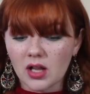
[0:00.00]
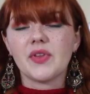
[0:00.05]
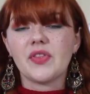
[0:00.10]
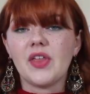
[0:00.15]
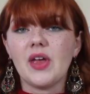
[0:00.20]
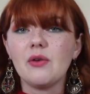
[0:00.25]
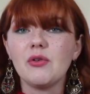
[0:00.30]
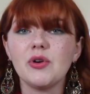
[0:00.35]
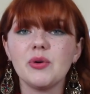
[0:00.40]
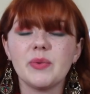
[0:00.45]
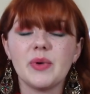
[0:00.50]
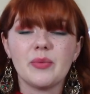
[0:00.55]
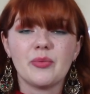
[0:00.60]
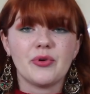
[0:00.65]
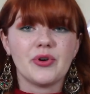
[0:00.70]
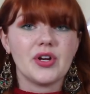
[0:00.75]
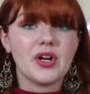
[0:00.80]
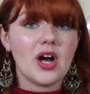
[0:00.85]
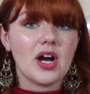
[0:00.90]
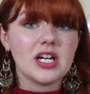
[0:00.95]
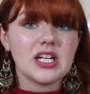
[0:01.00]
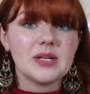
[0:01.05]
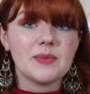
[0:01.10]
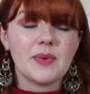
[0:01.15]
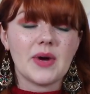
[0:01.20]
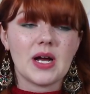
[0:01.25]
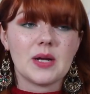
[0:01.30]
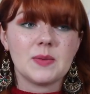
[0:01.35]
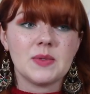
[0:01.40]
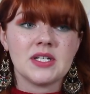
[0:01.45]
But they were a bit
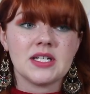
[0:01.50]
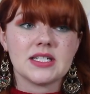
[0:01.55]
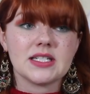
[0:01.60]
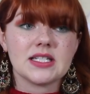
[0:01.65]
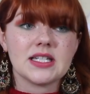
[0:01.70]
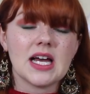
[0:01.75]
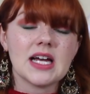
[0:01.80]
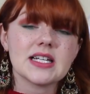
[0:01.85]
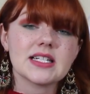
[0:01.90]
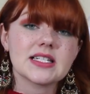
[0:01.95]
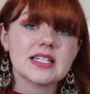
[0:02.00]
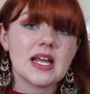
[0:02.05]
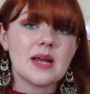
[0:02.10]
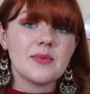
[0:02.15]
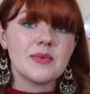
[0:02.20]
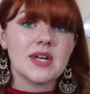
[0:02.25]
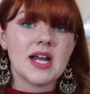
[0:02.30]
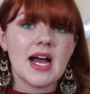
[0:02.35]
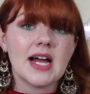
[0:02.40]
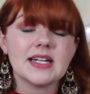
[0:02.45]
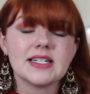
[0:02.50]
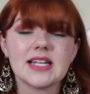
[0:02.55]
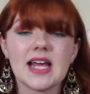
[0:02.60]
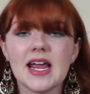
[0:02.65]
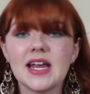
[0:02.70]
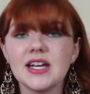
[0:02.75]
preoccupied because that same night,